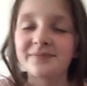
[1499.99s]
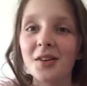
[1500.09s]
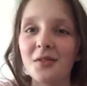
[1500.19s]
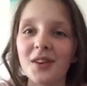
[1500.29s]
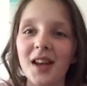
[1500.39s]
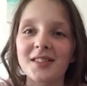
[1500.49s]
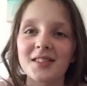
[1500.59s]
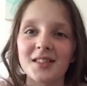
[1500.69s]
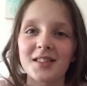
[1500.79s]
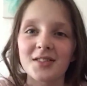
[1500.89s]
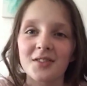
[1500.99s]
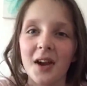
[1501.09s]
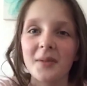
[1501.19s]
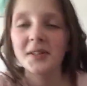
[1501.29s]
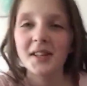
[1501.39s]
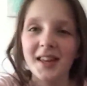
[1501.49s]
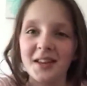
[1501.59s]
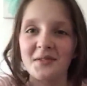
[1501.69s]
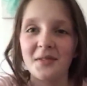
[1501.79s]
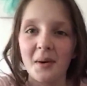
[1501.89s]
Don't forget to subscribe to the
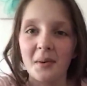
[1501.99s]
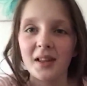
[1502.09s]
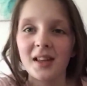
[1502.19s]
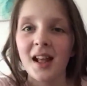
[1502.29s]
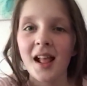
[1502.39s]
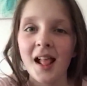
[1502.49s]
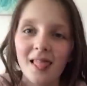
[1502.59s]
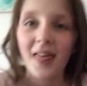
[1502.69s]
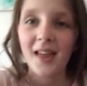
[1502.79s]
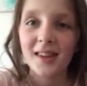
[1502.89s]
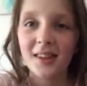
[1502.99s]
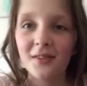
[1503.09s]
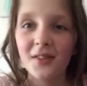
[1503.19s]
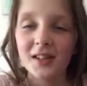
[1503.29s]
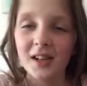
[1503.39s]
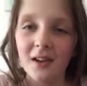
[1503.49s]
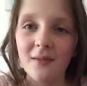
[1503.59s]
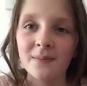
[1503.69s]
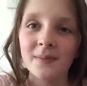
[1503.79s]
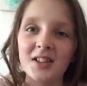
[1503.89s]
Ingham Family, like the
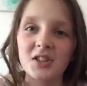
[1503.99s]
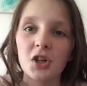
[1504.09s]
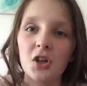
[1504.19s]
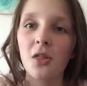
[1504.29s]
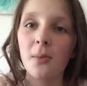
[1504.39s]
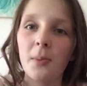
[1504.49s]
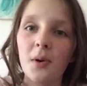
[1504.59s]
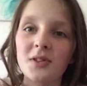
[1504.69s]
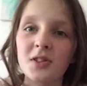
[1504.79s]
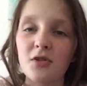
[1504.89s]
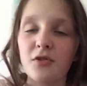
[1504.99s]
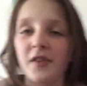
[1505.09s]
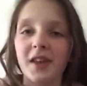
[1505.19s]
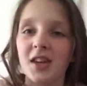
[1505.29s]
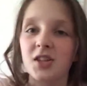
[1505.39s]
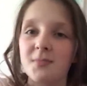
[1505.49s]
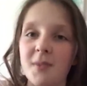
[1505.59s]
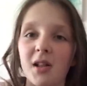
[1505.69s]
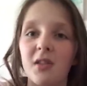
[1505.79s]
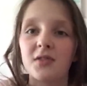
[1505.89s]
video, and turn the post notification
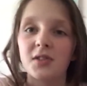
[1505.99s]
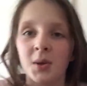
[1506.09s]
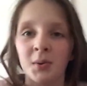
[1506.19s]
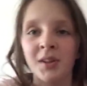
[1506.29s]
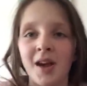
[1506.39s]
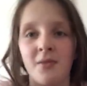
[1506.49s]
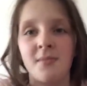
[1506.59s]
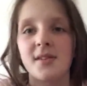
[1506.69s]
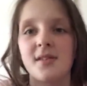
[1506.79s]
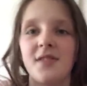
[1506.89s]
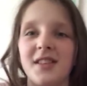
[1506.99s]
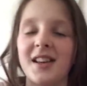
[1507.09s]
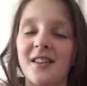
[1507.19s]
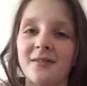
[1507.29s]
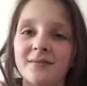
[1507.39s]
bell on so you'll never miss a video.